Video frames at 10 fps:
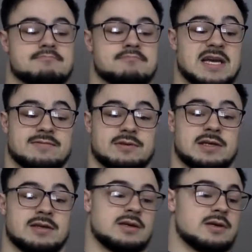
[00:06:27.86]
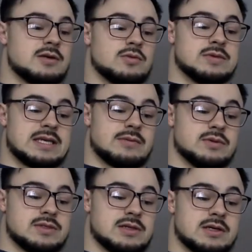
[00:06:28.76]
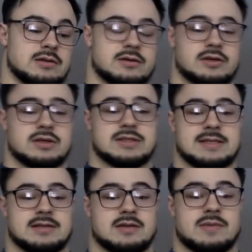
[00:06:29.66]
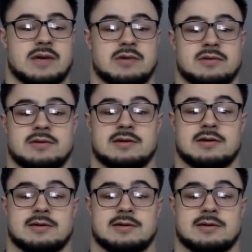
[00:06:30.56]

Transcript: Definitely was able to learn a good deal about